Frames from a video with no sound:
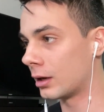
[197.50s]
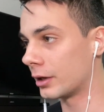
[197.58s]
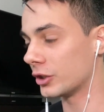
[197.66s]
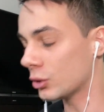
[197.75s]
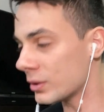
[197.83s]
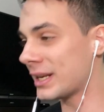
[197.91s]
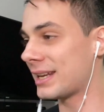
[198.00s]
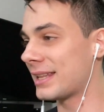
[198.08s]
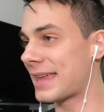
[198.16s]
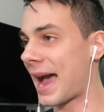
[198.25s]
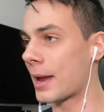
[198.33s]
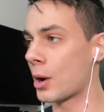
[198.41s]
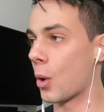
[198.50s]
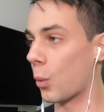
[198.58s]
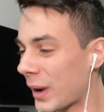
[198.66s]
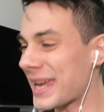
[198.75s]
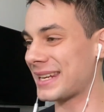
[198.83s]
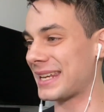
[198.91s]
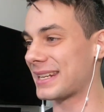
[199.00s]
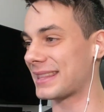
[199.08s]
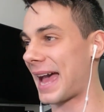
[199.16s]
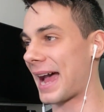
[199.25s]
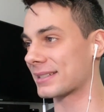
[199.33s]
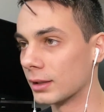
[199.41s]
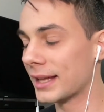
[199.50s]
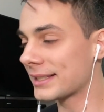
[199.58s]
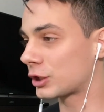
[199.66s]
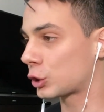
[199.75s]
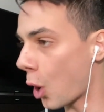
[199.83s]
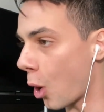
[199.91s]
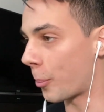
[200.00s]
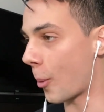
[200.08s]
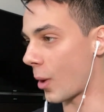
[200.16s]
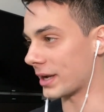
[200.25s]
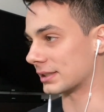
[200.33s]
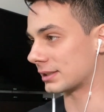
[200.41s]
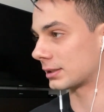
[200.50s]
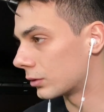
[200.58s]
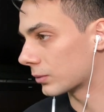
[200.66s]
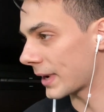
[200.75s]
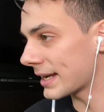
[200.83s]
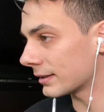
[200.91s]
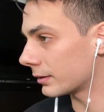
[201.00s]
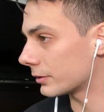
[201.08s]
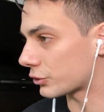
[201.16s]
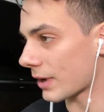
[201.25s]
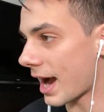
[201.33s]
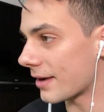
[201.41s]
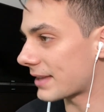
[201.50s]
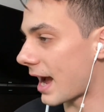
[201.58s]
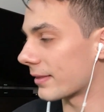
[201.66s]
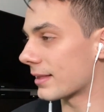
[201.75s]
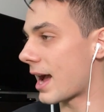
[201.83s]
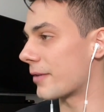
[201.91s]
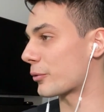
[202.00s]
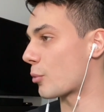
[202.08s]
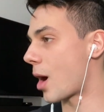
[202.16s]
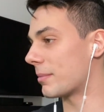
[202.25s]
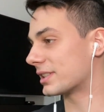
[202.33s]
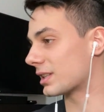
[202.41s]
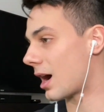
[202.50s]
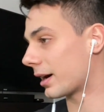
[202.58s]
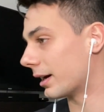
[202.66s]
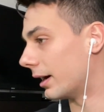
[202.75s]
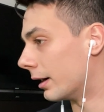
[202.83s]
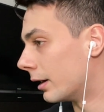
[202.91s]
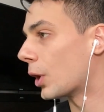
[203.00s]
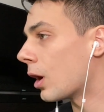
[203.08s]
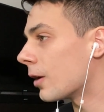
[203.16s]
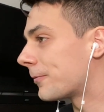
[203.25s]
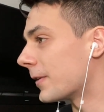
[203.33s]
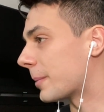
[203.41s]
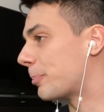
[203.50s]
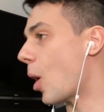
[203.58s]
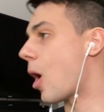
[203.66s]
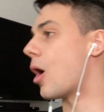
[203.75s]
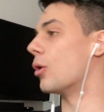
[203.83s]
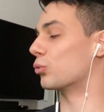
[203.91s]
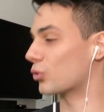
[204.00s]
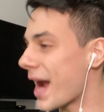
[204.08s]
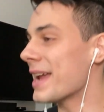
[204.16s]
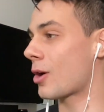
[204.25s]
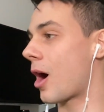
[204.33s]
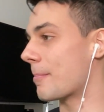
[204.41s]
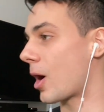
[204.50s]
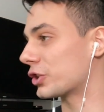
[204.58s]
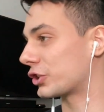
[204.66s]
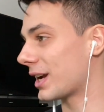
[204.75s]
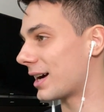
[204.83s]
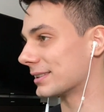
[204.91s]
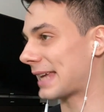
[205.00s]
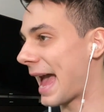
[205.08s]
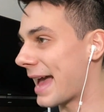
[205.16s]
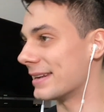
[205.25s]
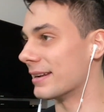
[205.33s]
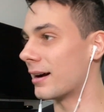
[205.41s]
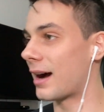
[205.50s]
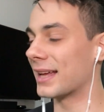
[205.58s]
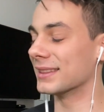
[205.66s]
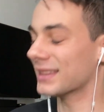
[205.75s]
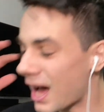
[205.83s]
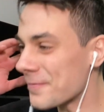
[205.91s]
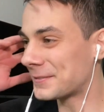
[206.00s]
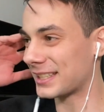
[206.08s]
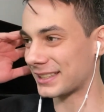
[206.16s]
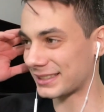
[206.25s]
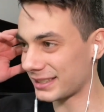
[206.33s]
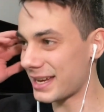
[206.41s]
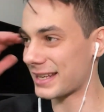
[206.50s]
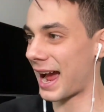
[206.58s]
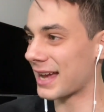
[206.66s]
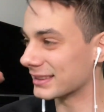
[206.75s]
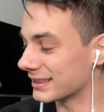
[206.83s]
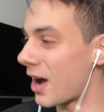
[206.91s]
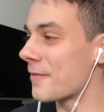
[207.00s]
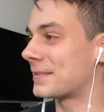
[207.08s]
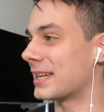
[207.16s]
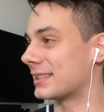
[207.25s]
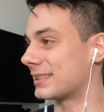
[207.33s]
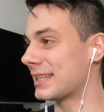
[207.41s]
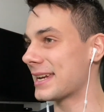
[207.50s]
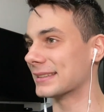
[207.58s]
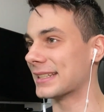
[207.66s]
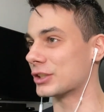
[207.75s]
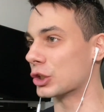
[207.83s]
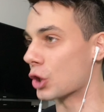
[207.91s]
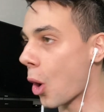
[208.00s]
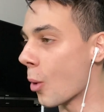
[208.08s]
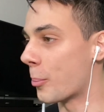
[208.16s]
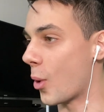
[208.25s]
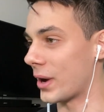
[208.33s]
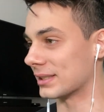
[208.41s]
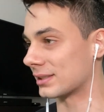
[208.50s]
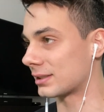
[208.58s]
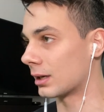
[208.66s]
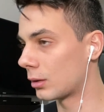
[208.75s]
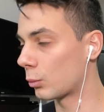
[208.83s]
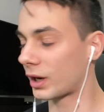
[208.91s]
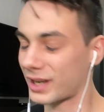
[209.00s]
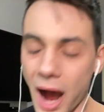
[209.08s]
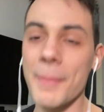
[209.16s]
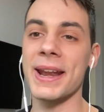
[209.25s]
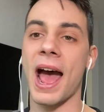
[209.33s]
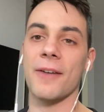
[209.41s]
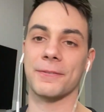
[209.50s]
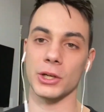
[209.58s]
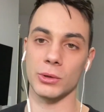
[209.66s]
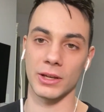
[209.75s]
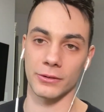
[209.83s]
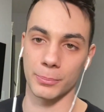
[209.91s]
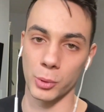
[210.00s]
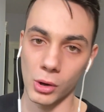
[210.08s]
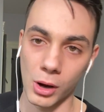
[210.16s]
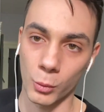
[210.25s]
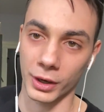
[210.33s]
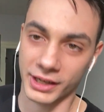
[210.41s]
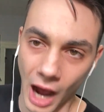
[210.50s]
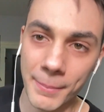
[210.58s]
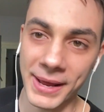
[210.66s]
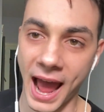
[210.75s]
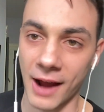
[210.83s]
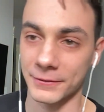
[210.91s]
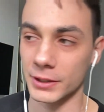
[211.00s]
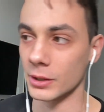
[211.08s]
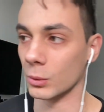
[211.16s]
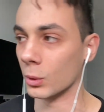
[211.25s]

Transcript: You needed that. We needed that. Let's go, boys. Great little drive down the line from Wan-Bissaka. Perfect ball right on Martial's head. I love to see it. I love to see it. Let's go, boys. We're coming after you, Liverpool. We're coming after you.